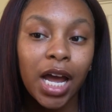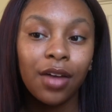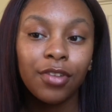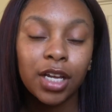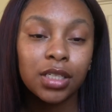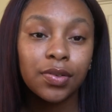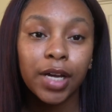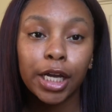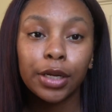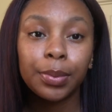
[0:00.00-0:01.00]
I've yet to
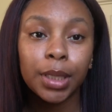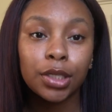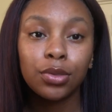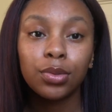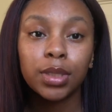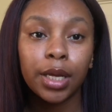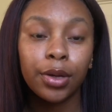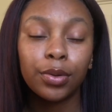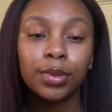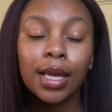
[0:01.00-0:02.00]
find a place who
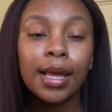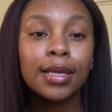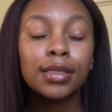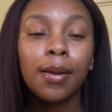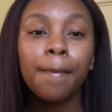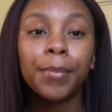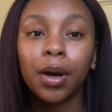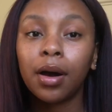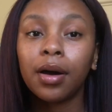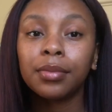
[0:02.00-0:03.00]
sells some
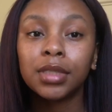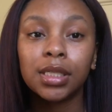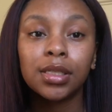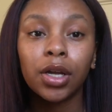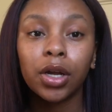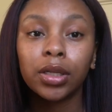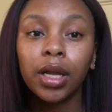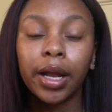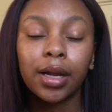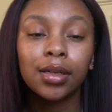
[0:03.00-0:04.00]
bomb decent curly
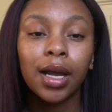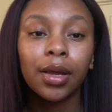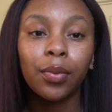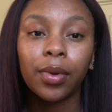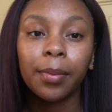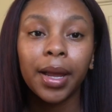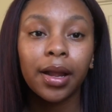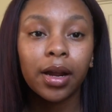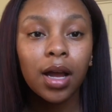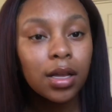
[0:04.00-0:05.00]
hair that I can wear on my
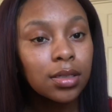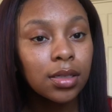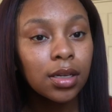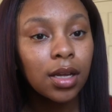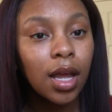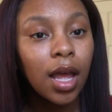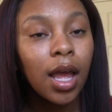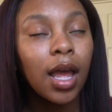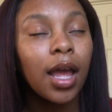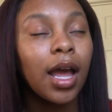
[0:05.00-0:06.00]
hair constantly.
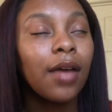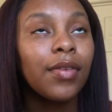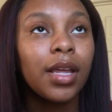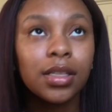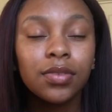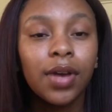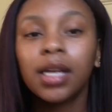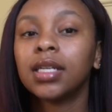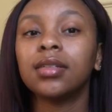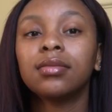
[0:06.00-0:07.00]
I've yet to
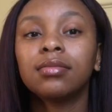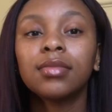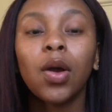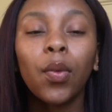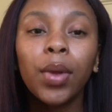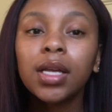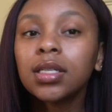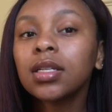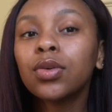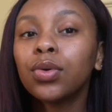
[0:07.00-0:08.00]
find it.
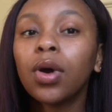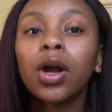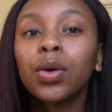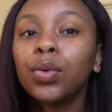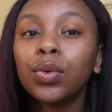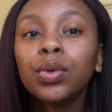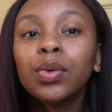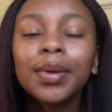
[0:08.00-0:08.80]
Wigs are cool.